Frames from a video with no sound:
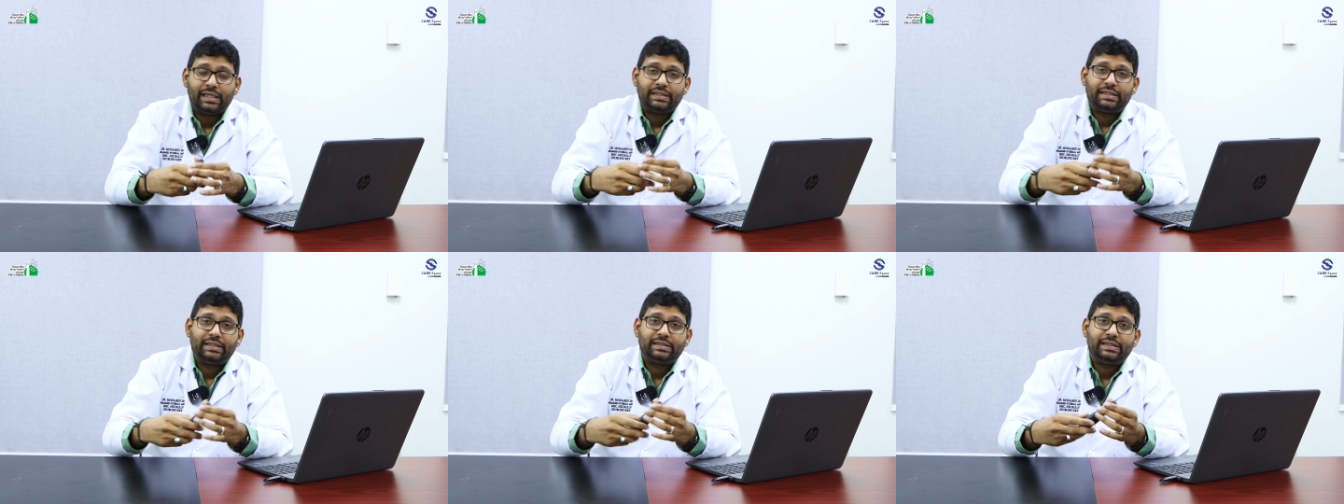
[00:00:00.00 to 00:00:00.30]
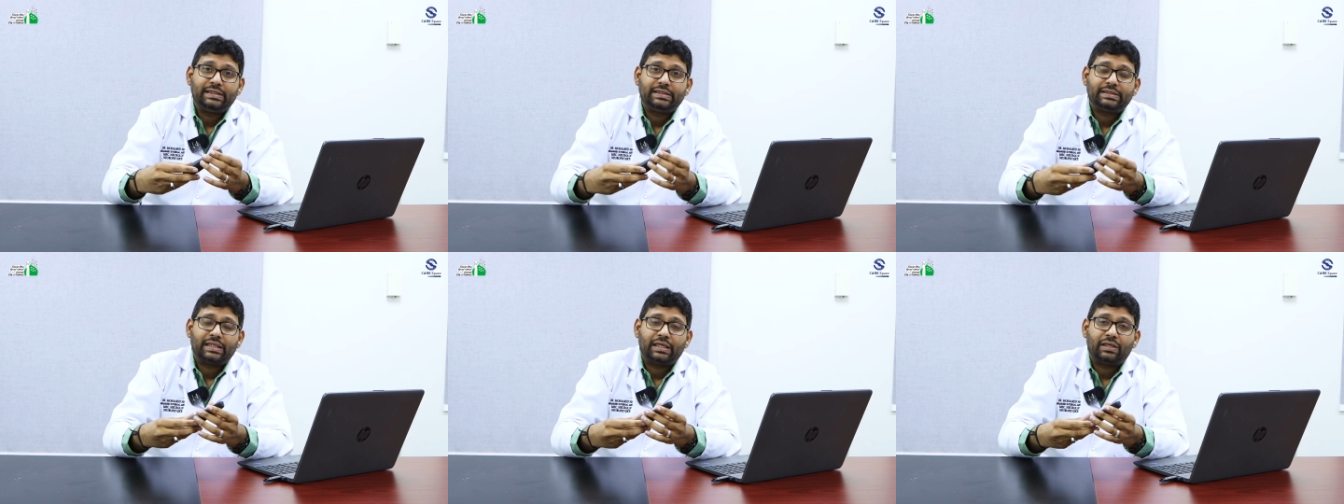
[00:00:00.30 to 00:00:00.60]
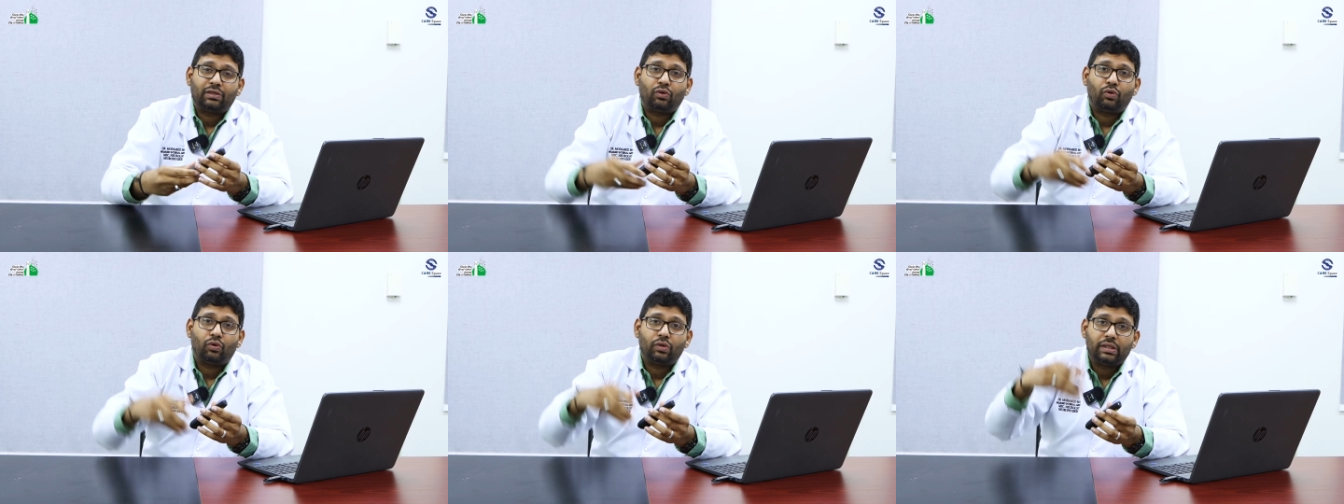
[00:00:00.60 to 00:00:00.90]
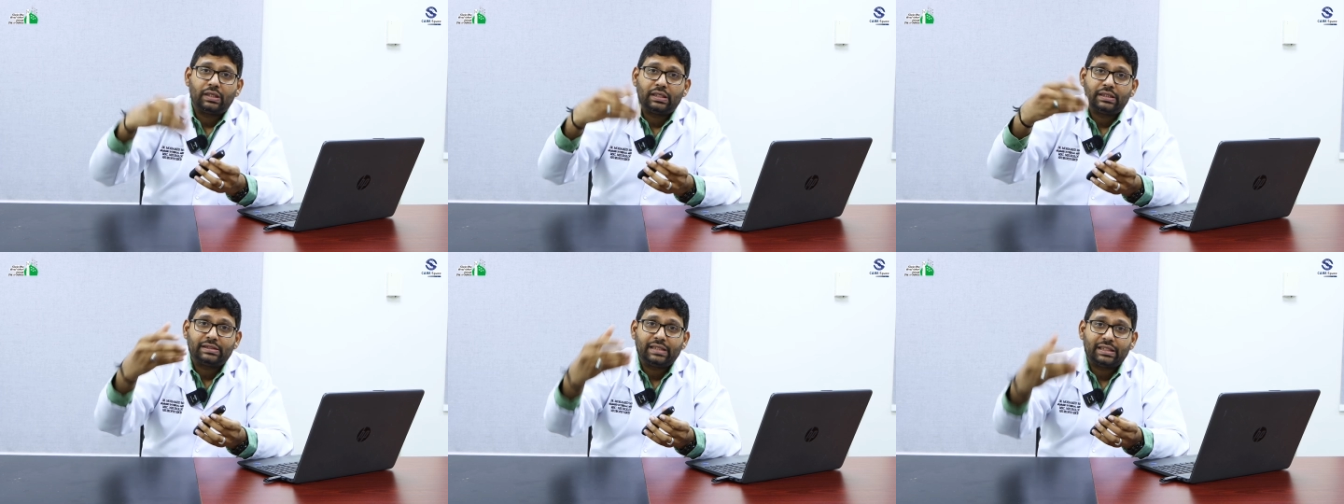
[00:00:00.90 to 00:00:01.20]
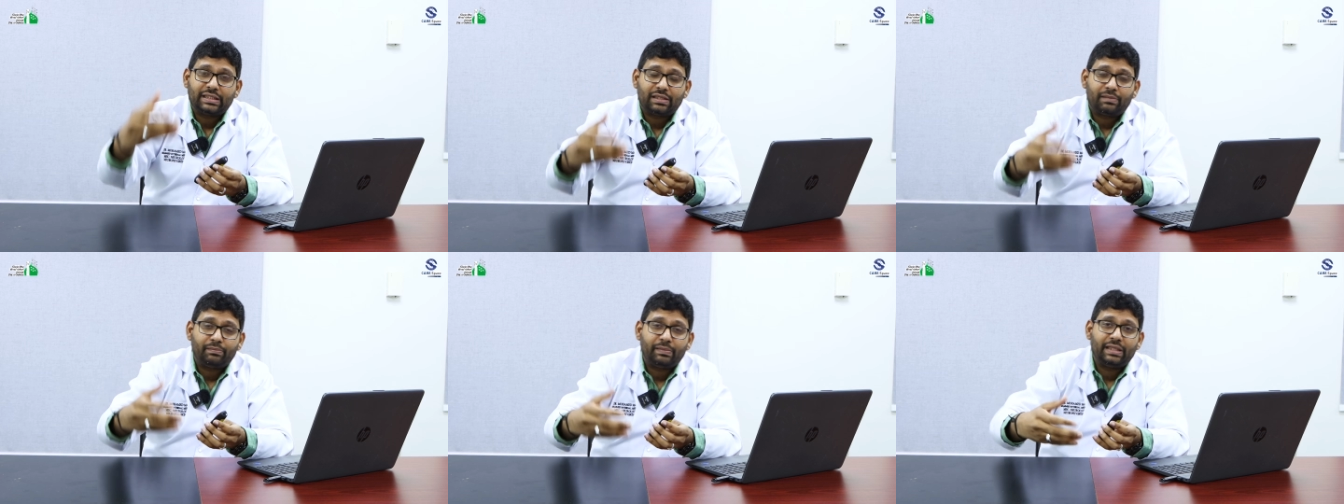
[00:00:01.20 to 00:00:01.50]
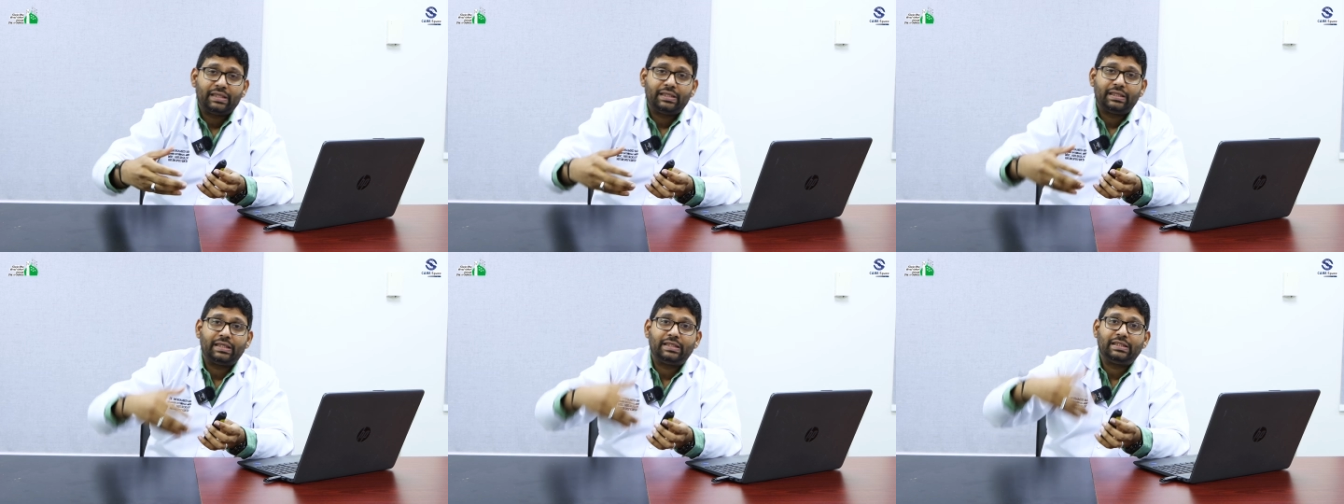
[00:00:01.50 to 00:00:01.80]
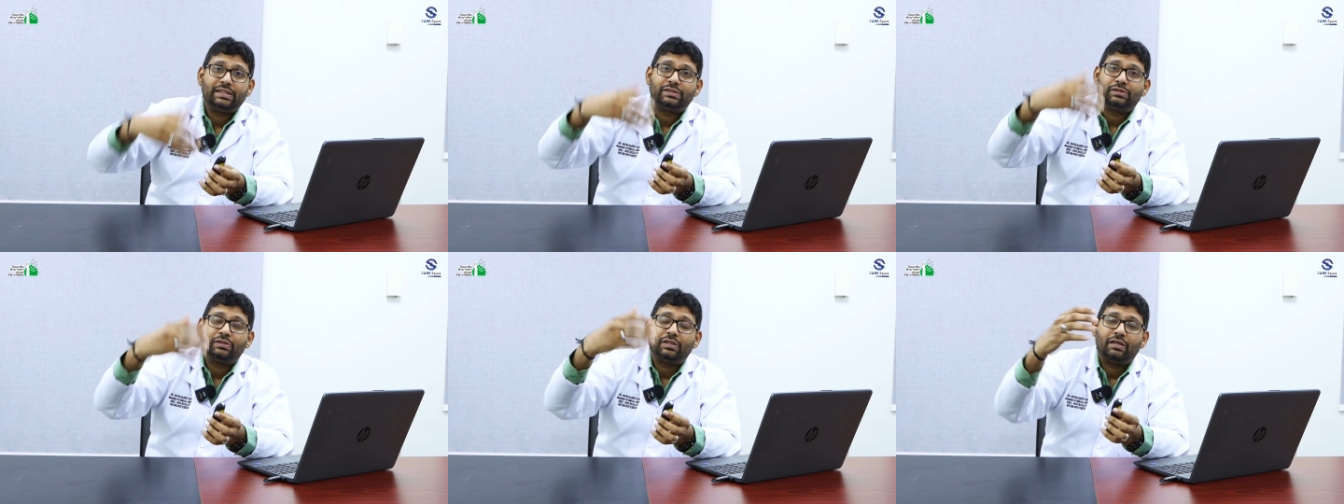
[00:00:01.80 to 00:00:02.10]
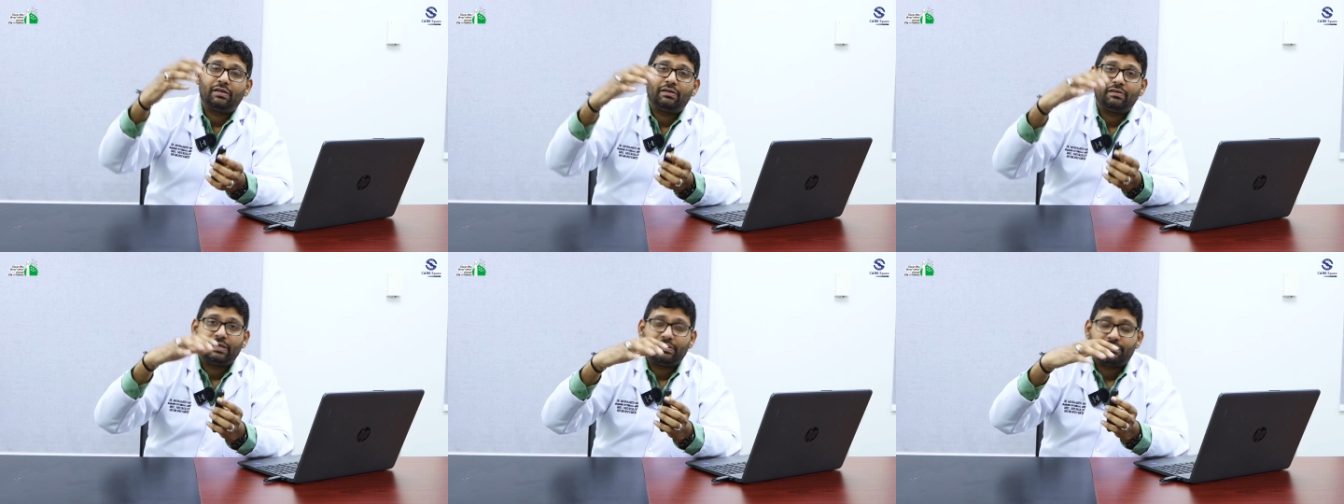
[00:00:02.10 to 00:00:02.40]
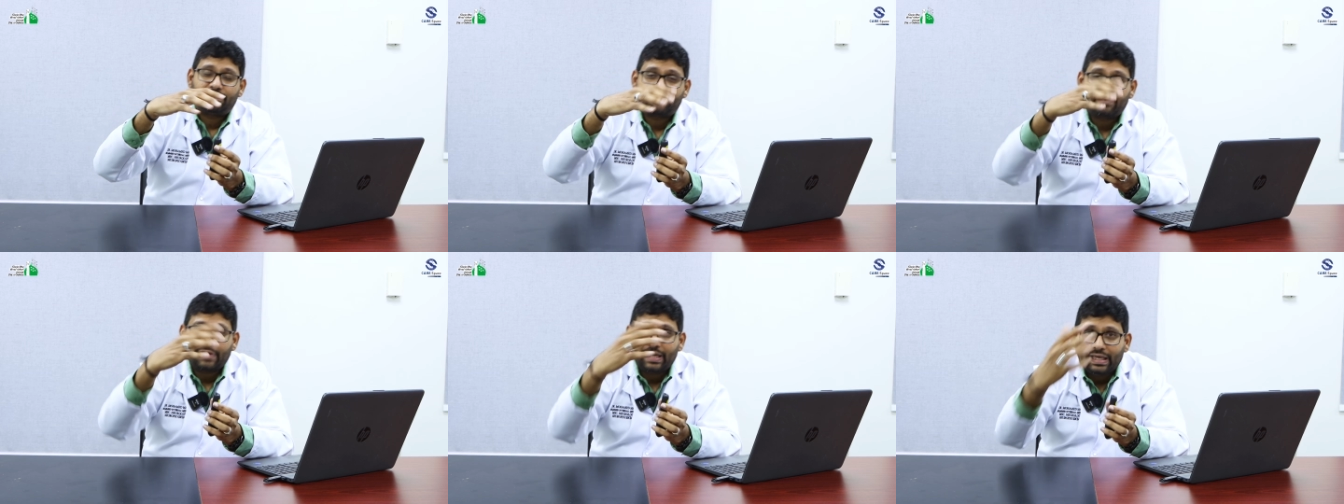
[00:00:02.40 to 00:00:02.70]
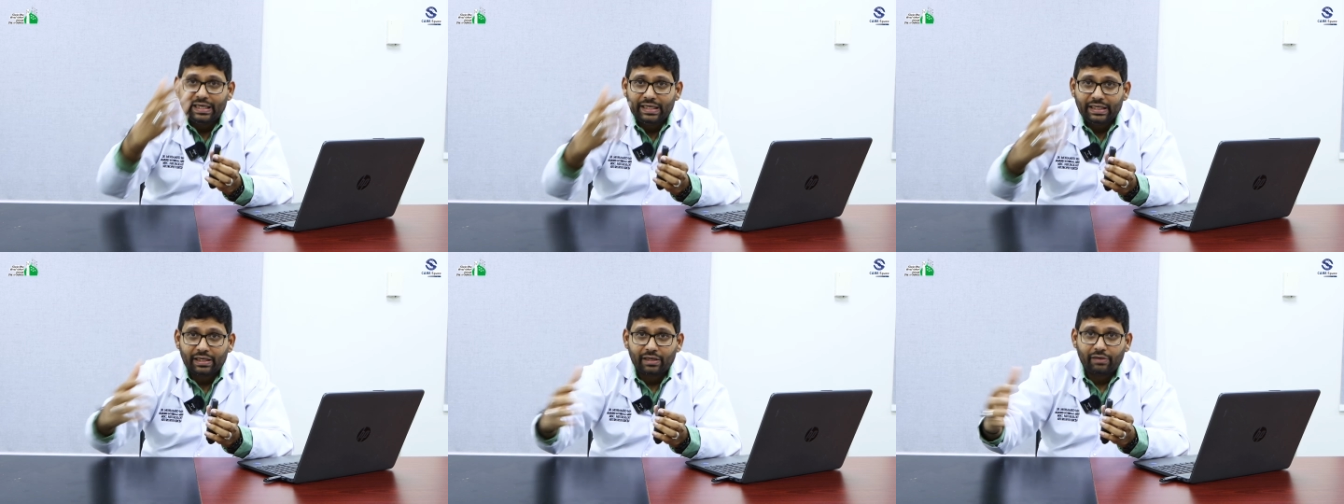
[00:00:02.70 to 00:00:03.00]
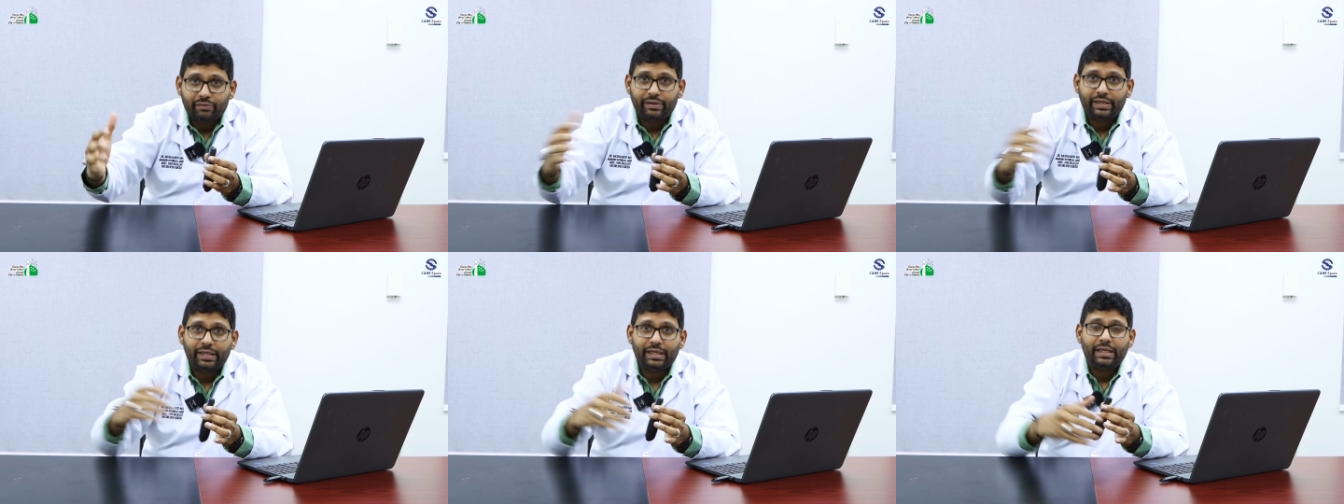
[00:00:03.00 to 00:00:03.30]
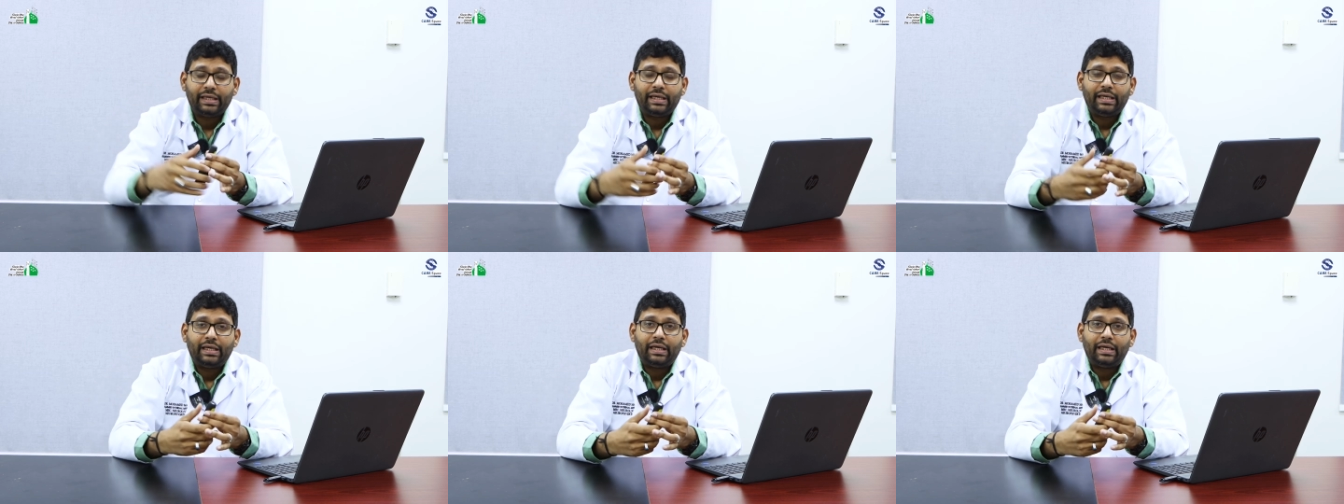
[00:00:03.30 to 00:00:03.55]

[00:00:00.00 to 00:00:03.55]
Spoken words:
this is an older gentleman that is frailing away,